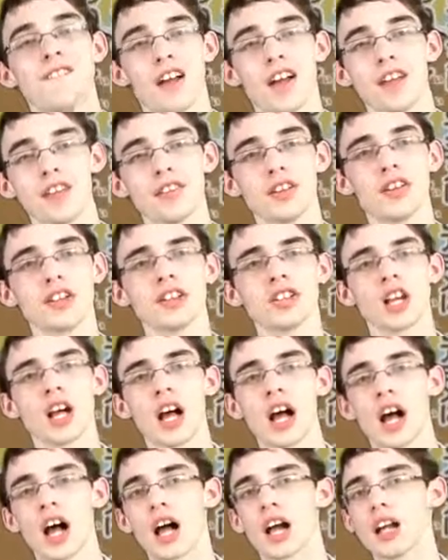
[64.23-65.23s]
very
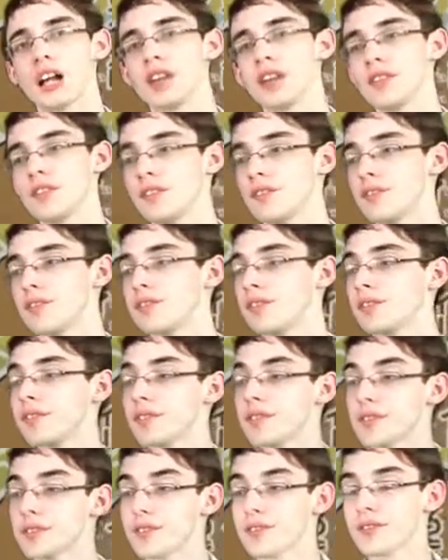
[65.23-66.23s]
shy.
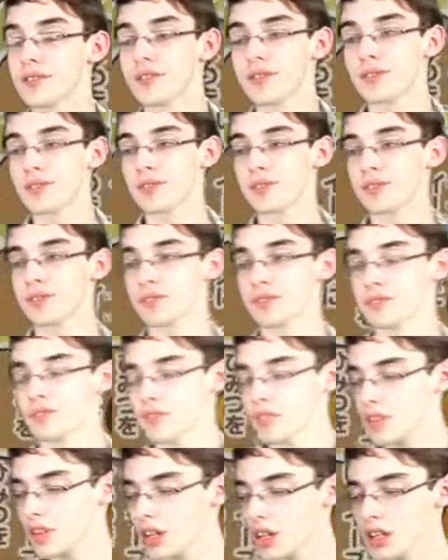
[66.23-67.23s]
Uh huh.
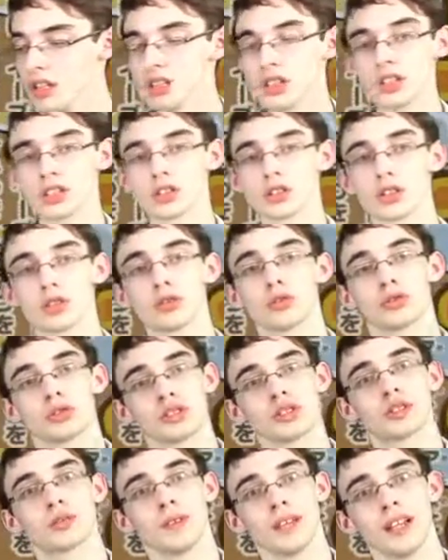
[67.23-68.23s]

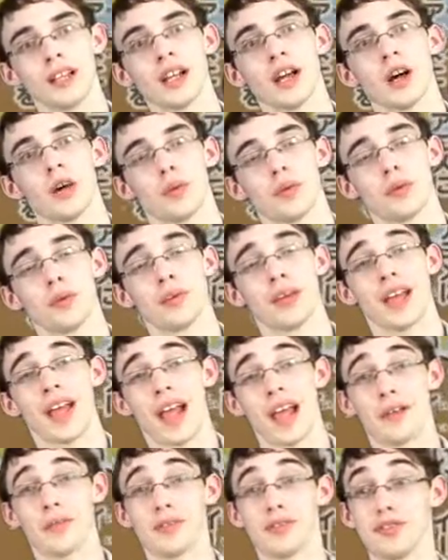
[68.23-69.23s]
So Serena will
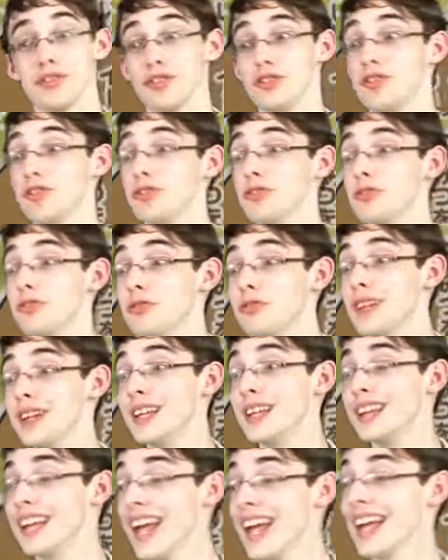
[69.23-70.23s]
be able to
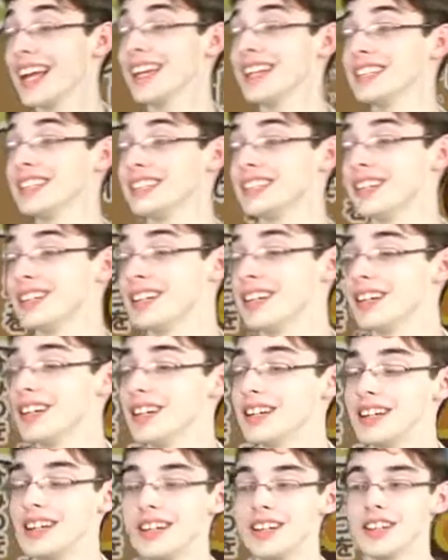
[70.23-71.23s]
relate
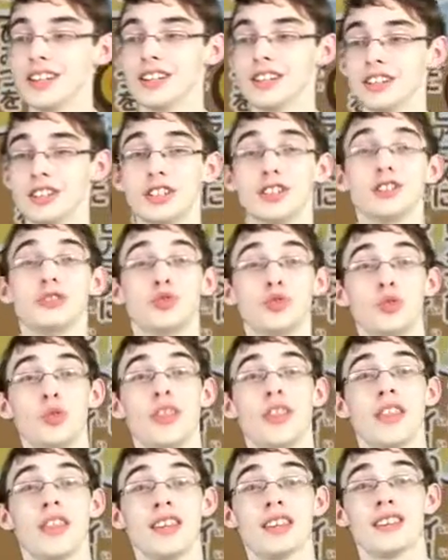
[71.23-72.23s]

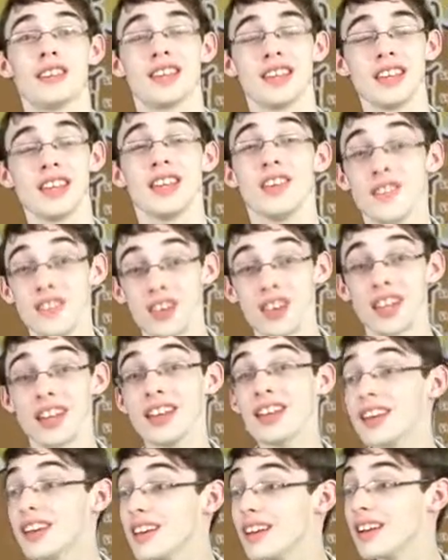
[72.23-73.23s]
to this
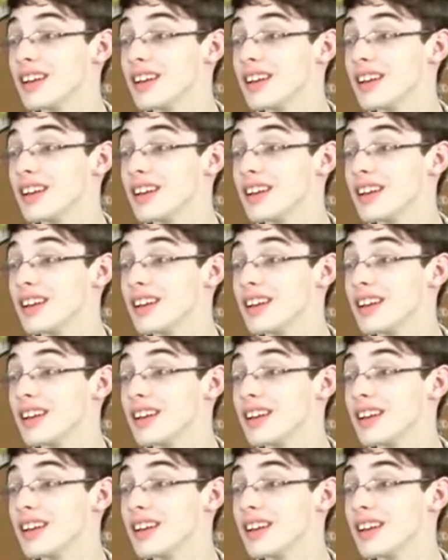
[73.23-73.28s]
Eevee.